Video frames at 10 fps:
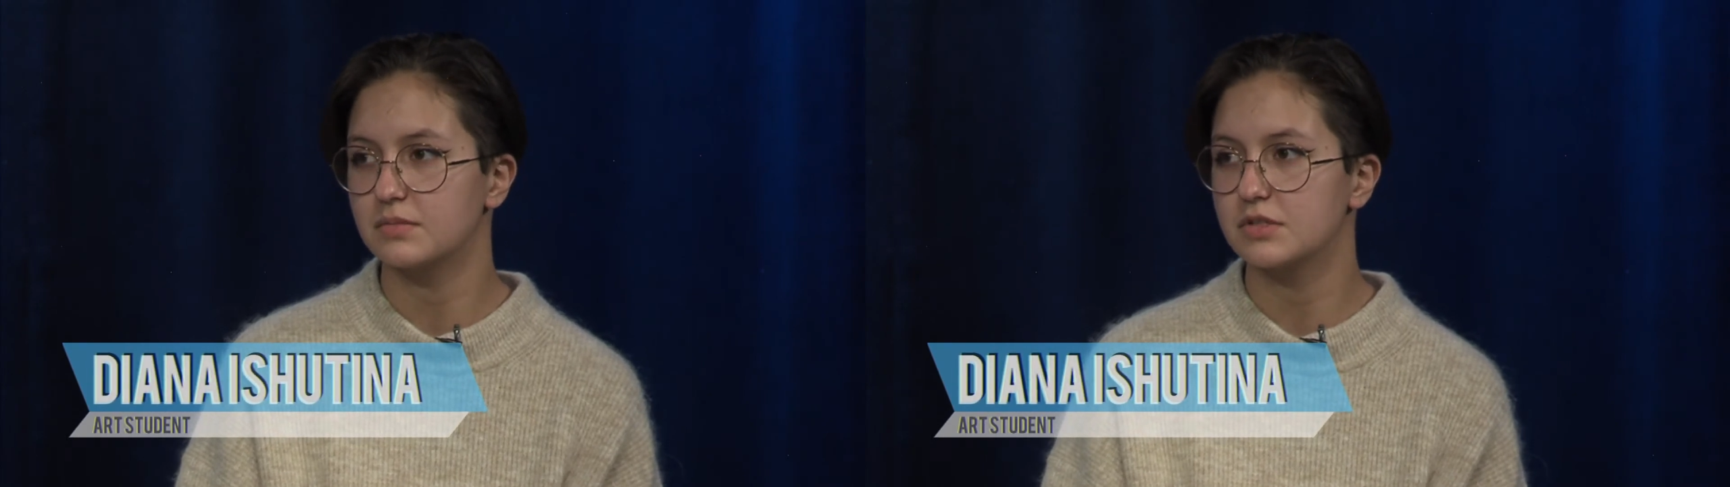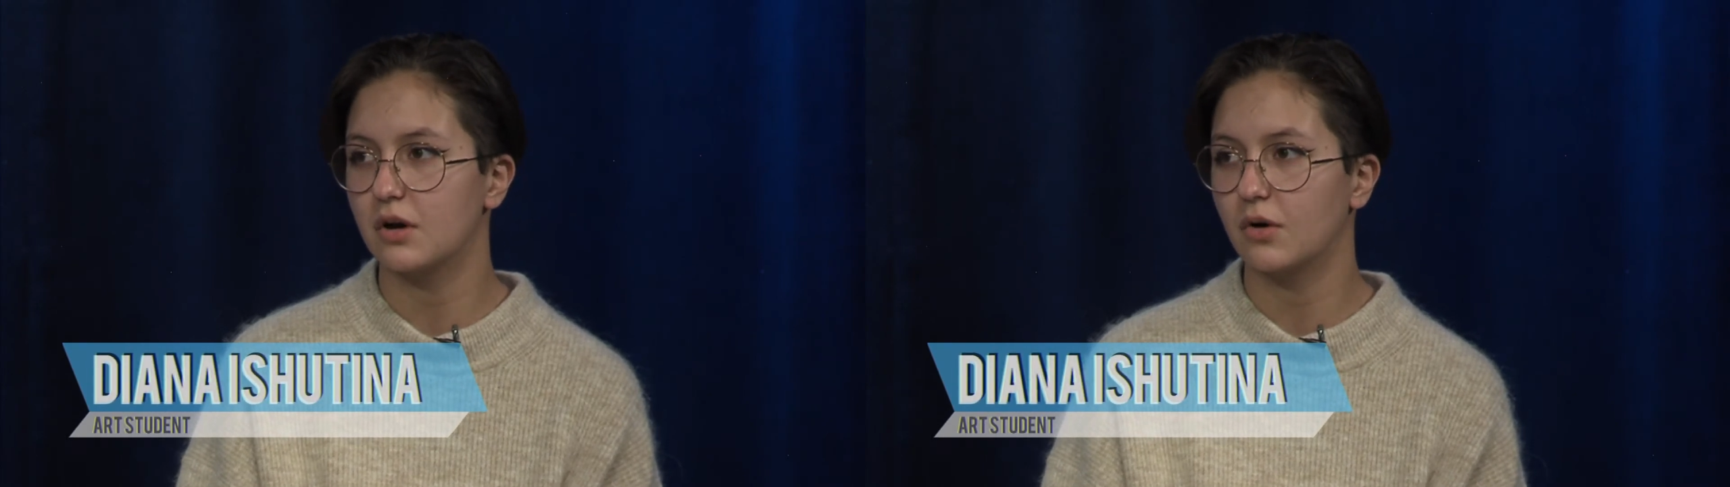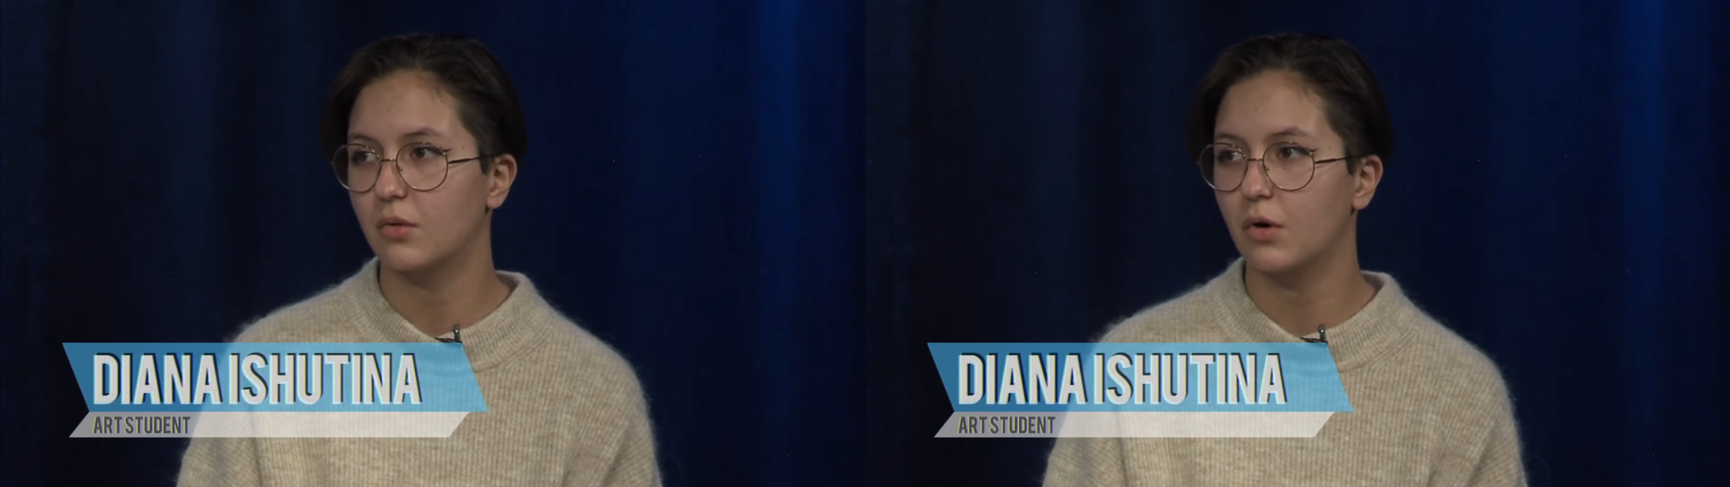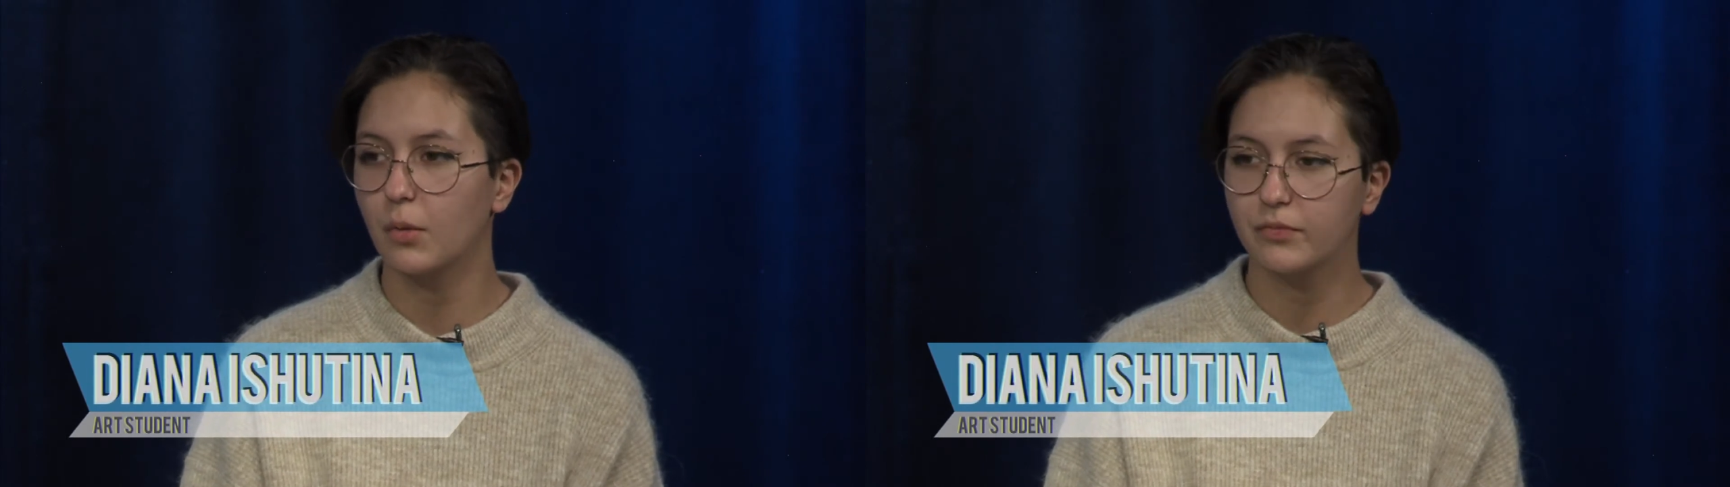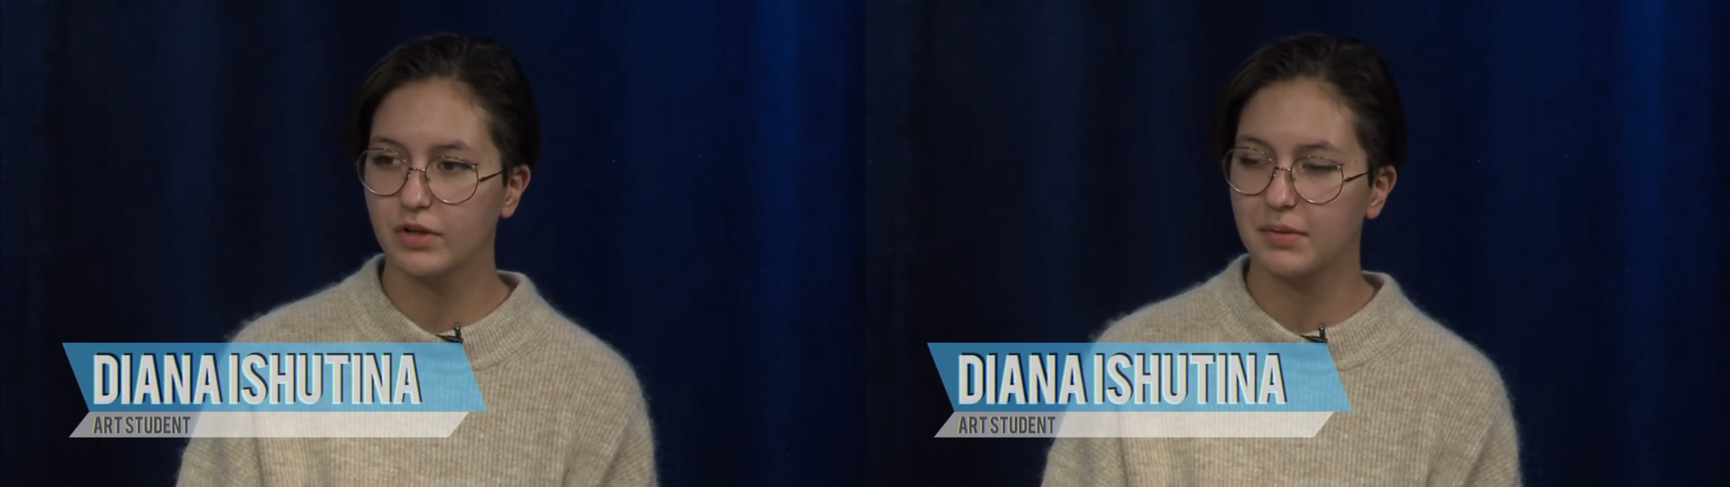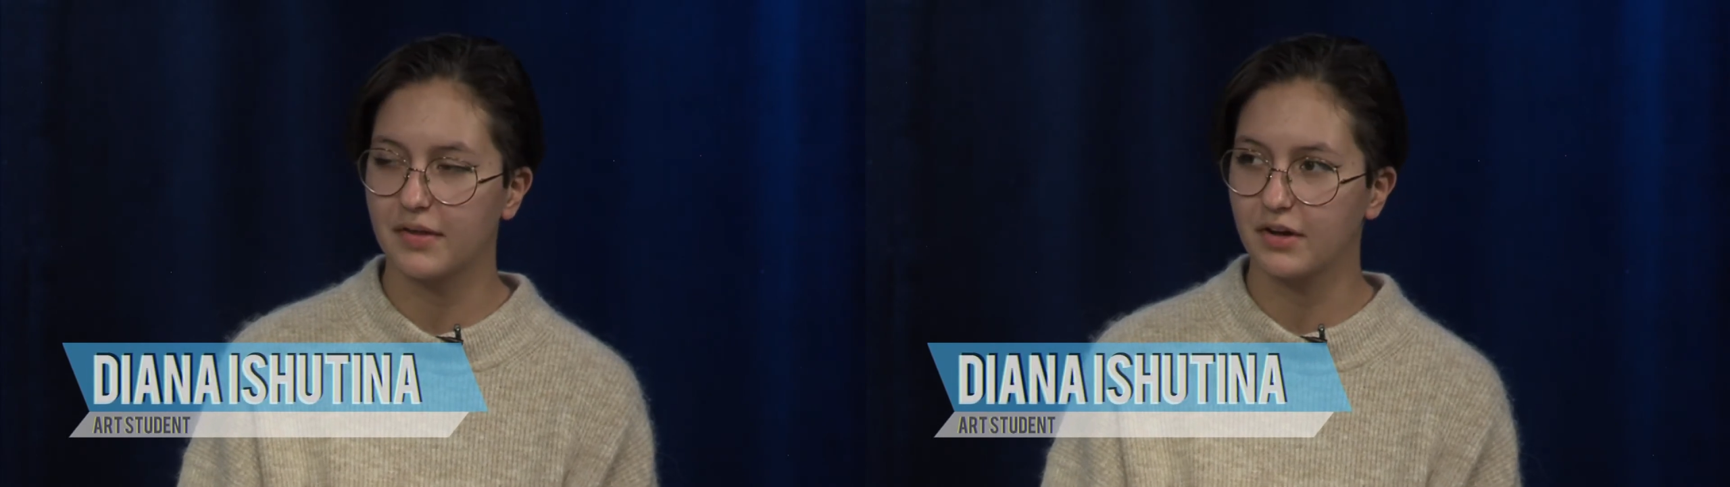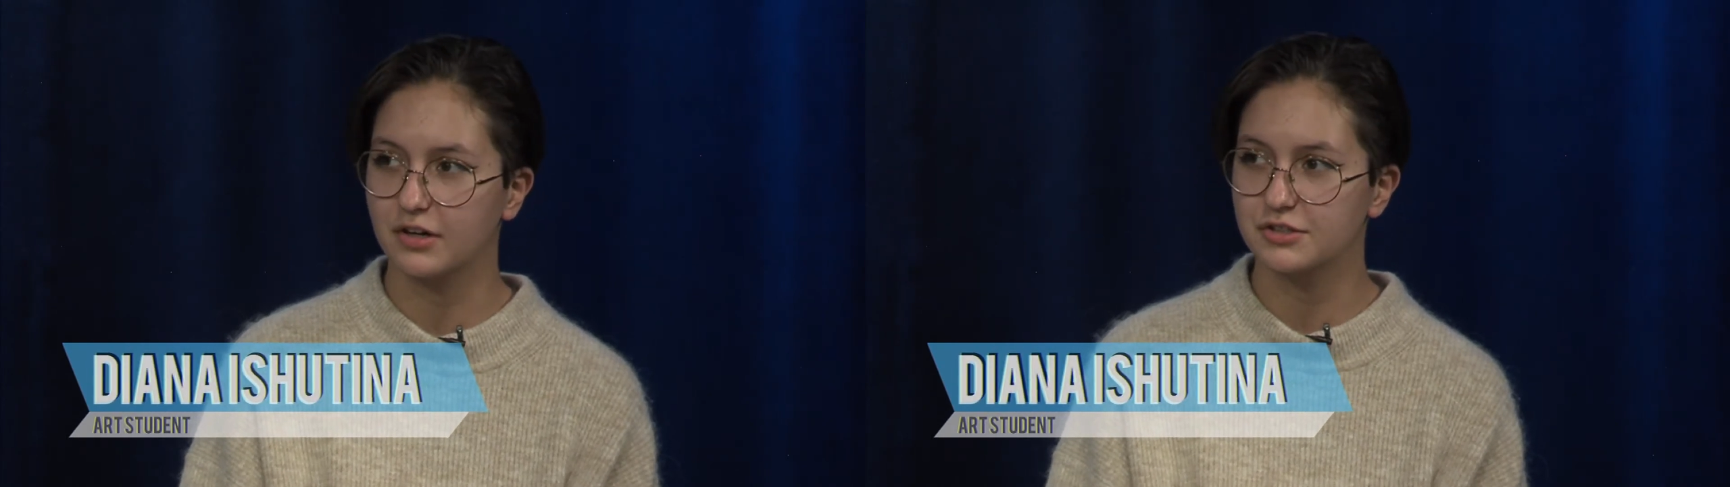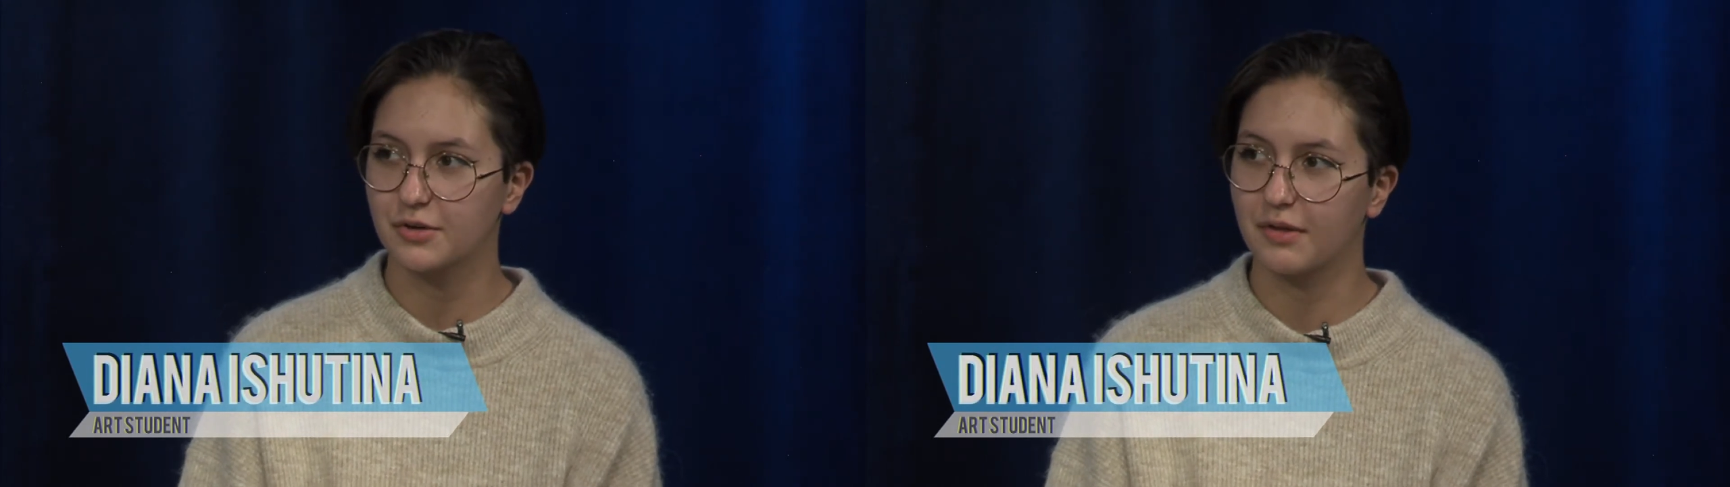So hopefully by the art show,